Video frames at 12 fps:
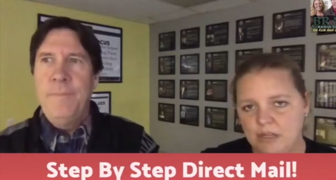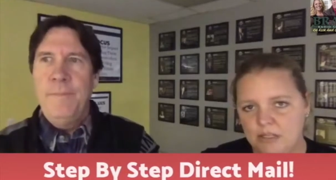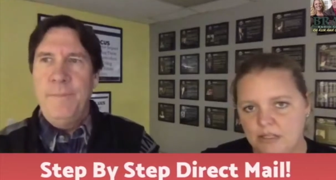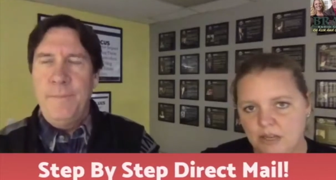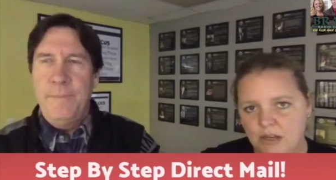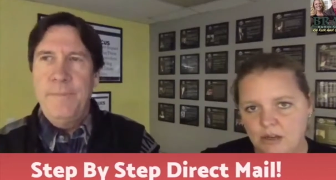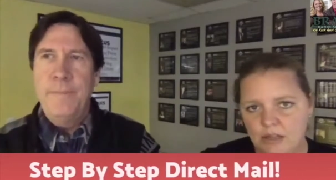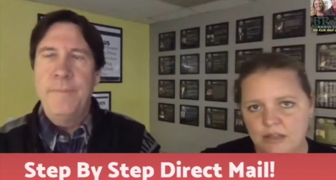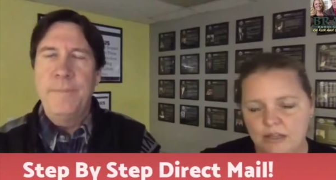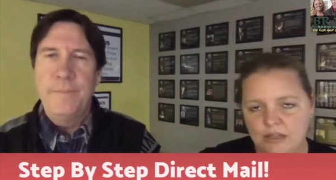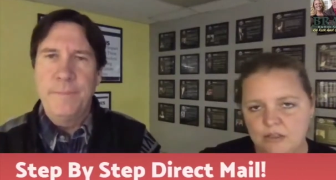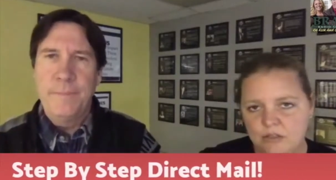Speaker 1: in the area
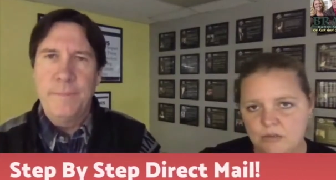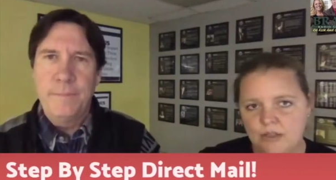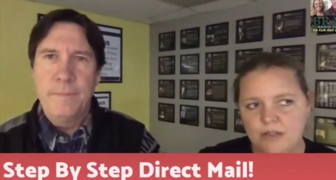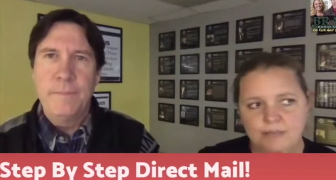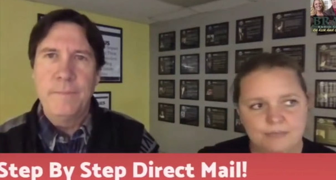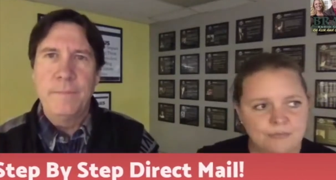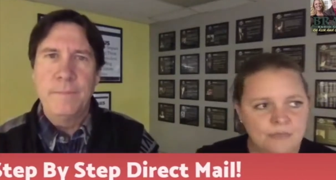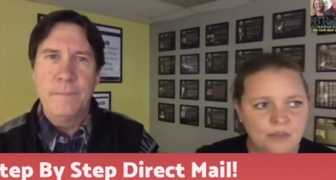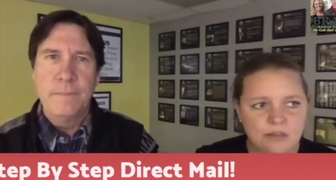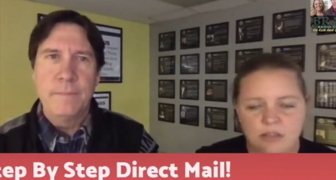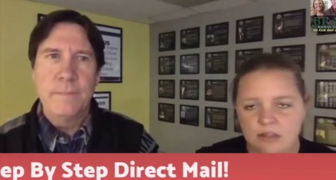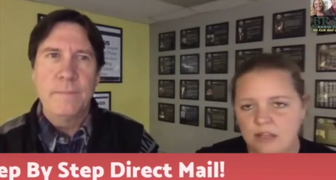that can do it,
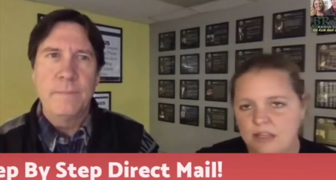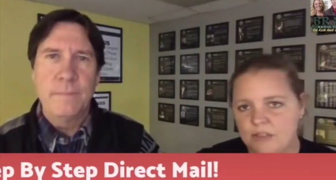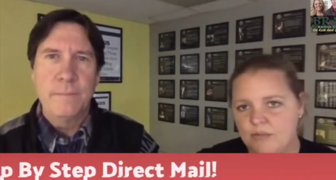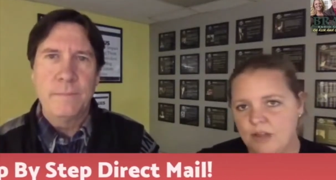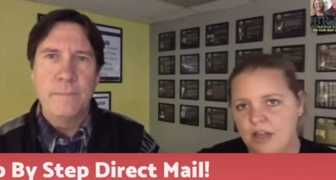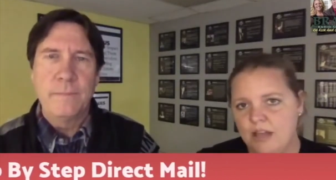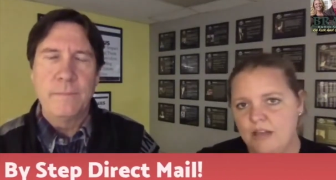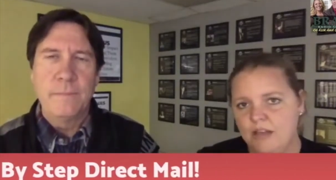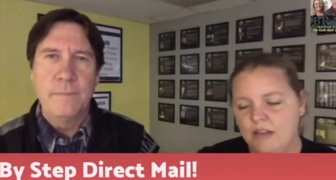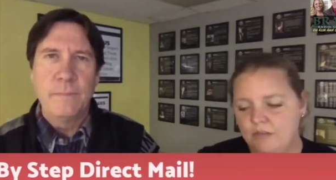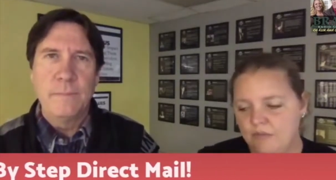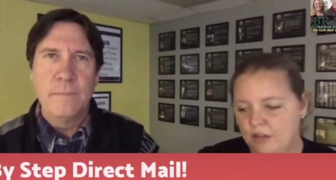then that's fine.
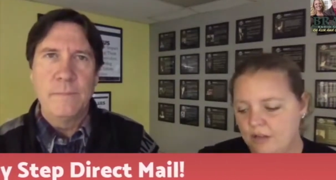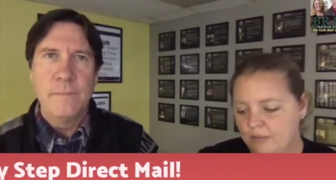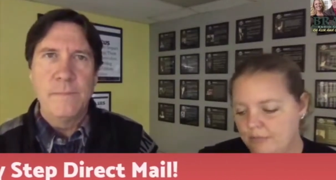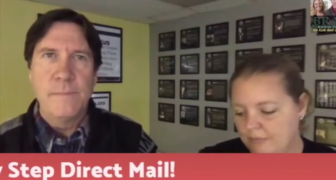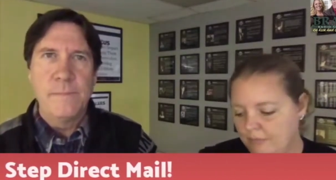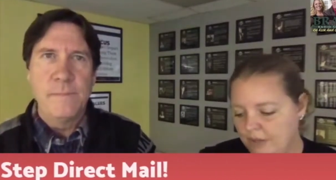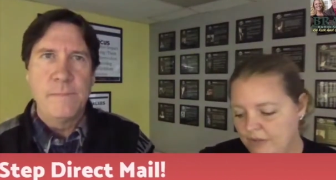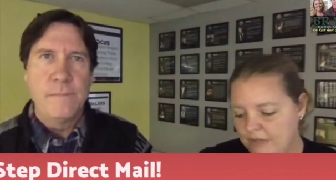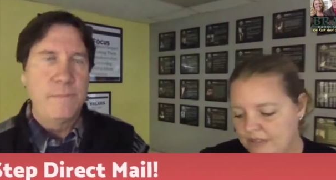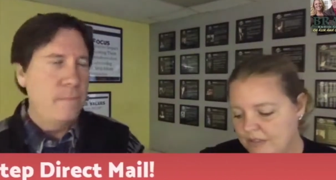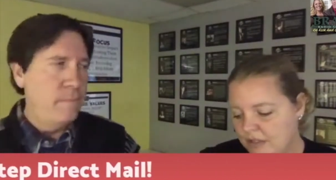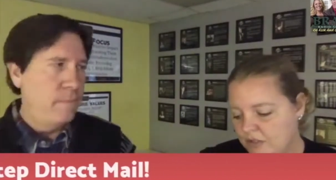If um but if
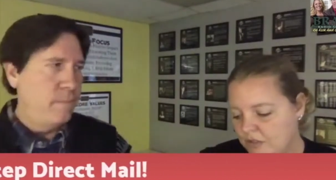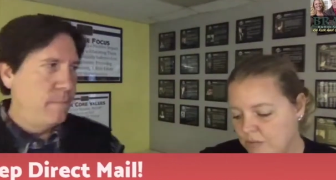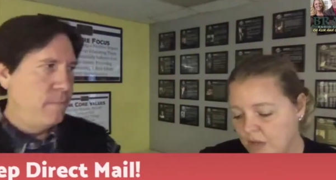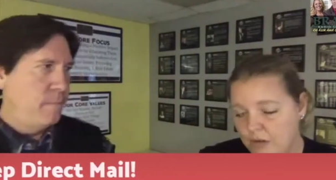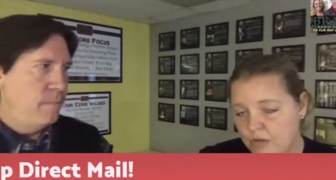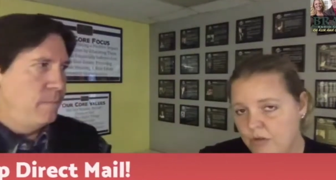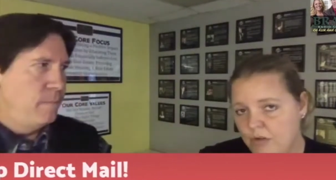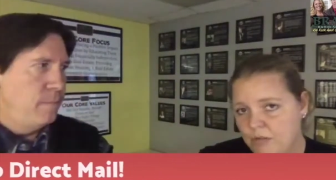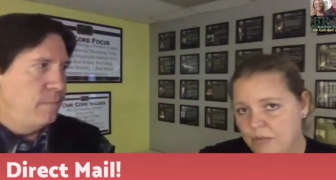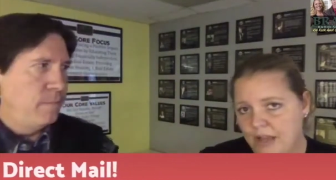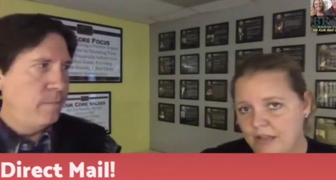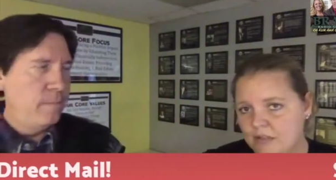that's not your model, you could
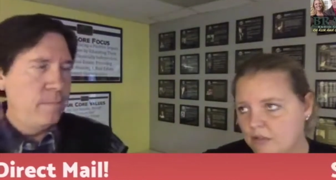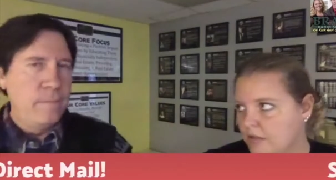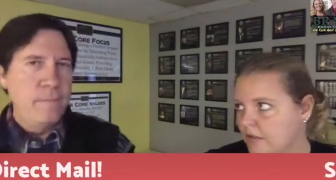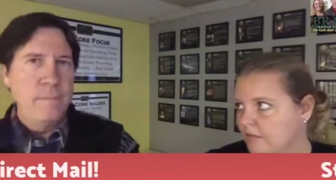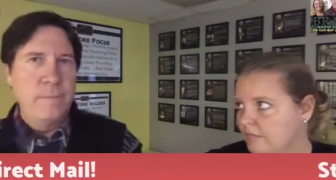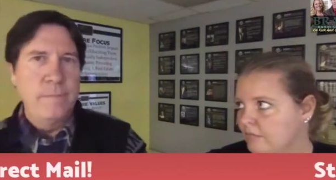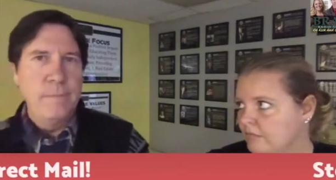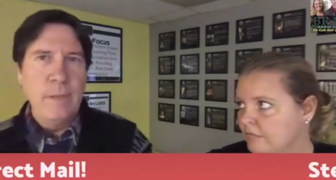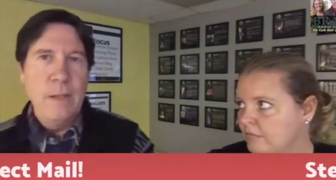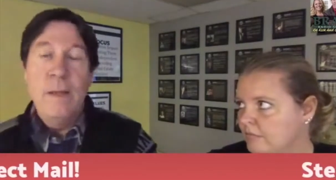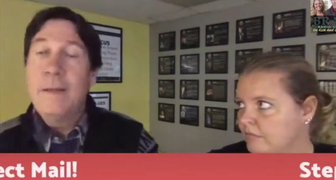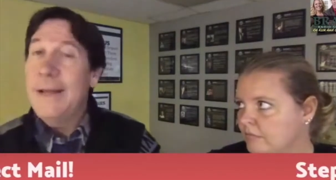pass on it.
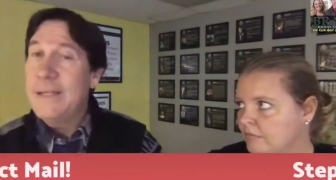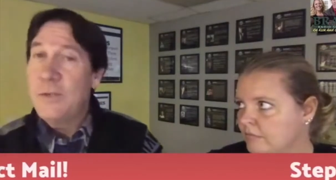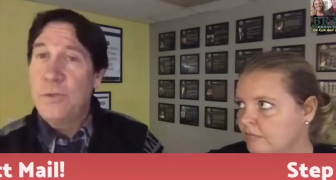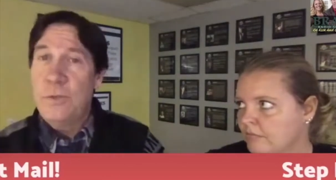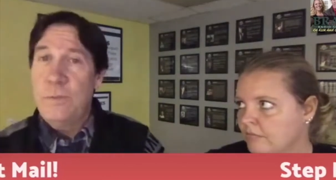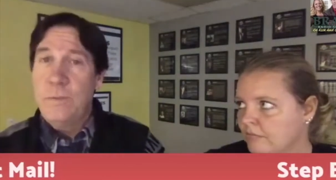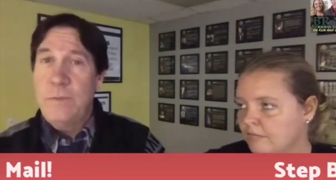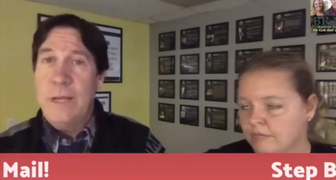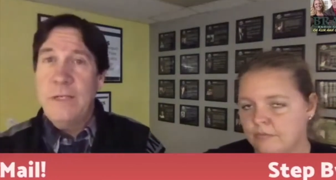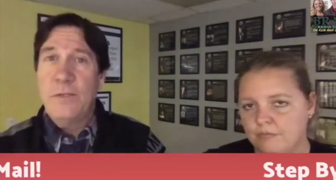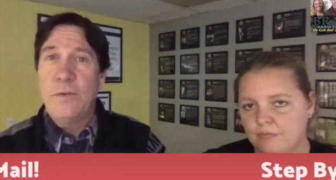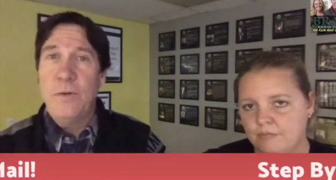
Speaker 2: That's true.
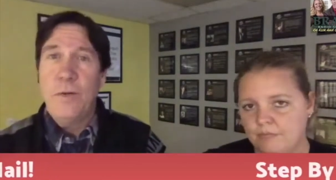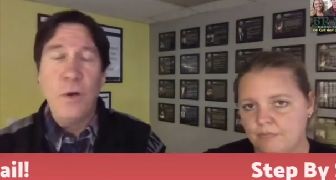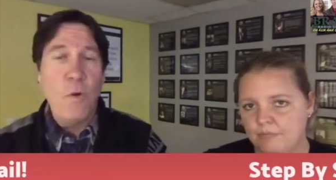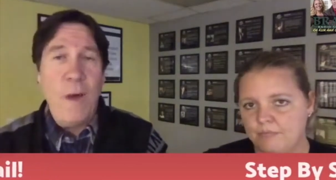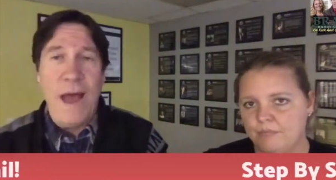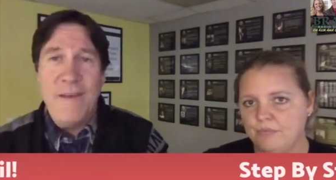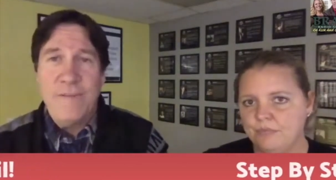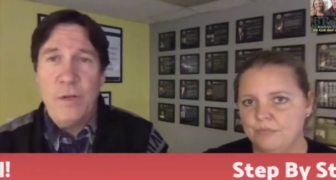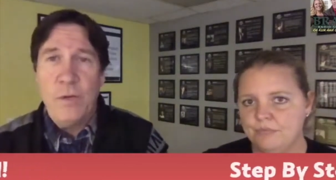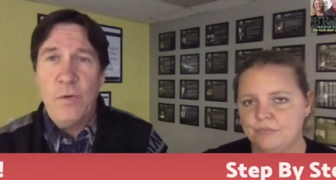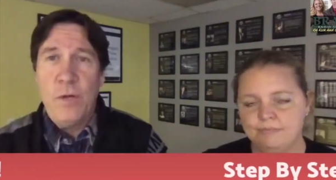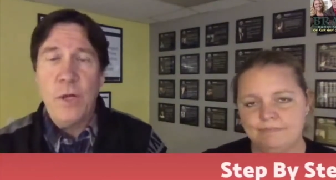That's true. You don't have to
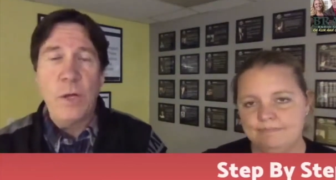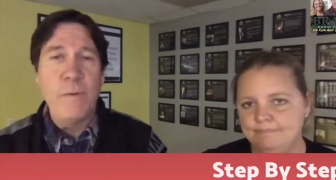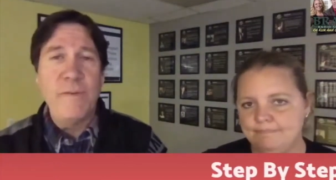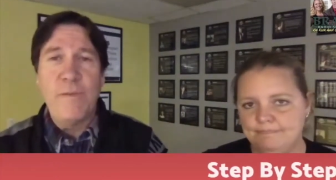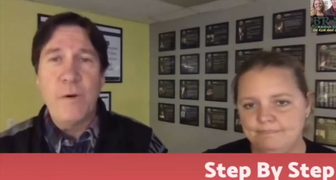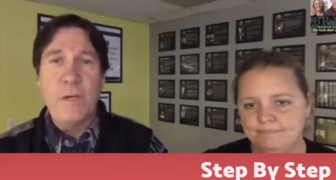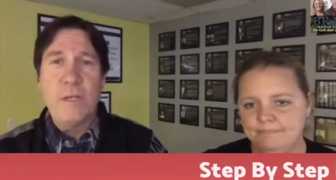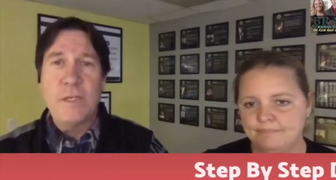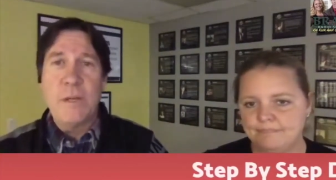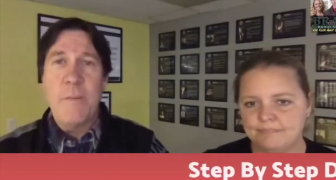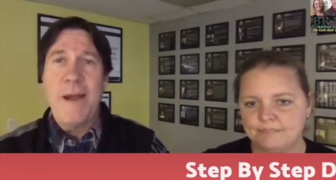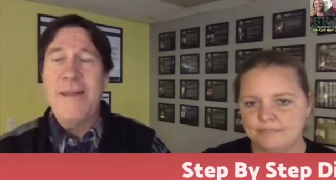do it. You can refer to
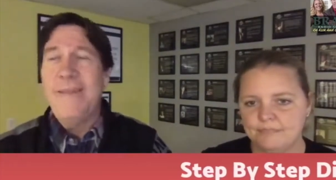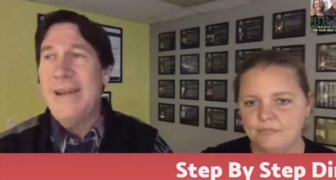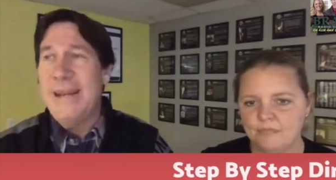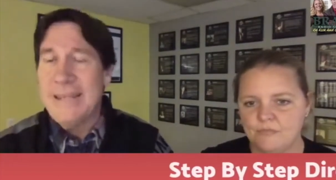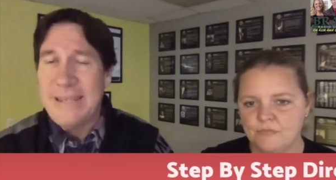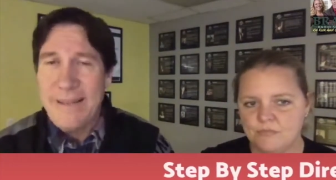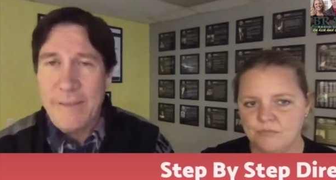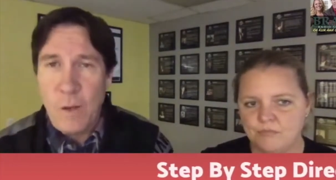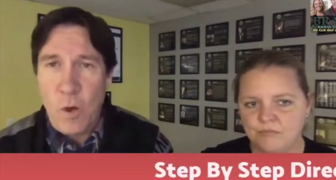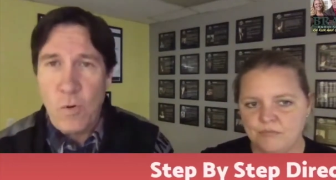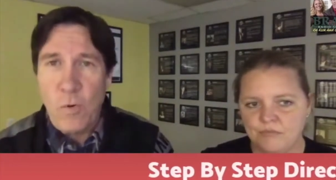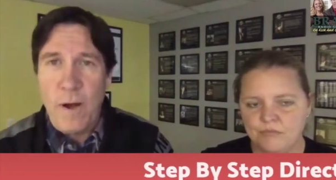somebody that is in the
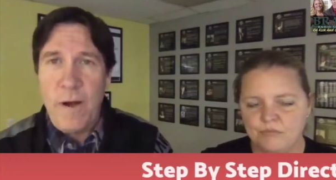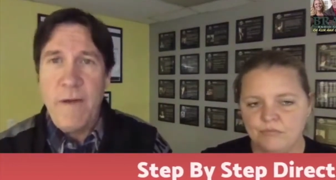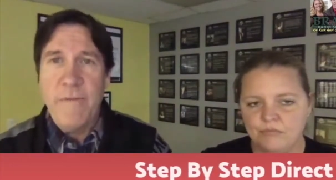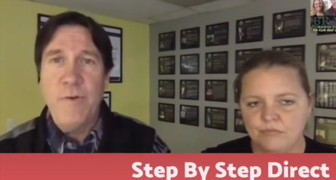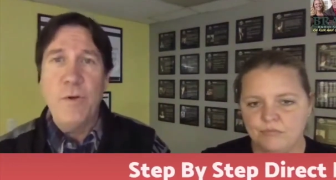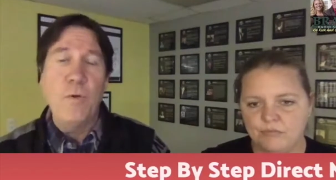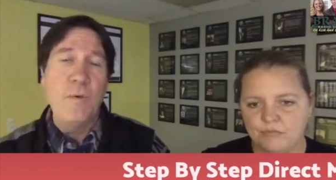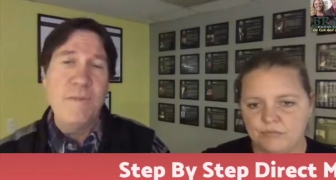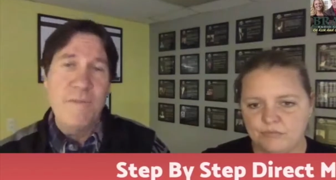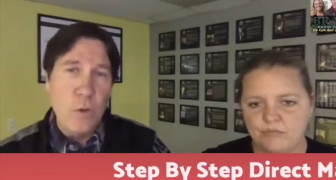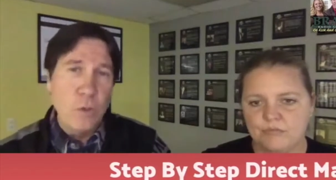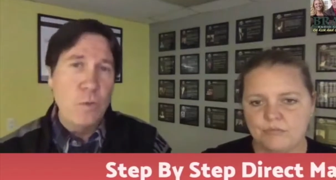local area if you're doing
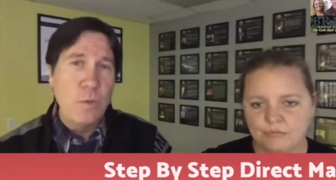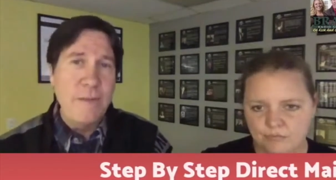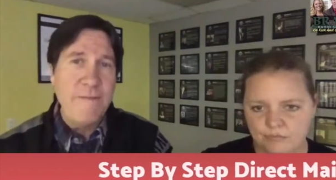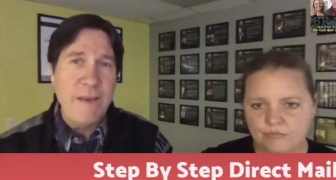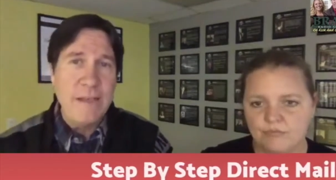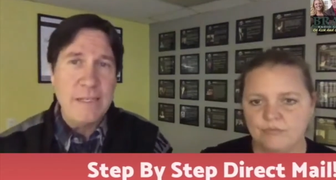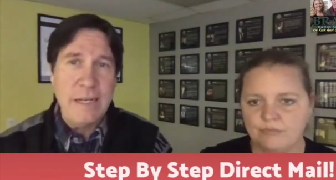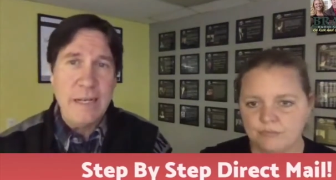virtual investing.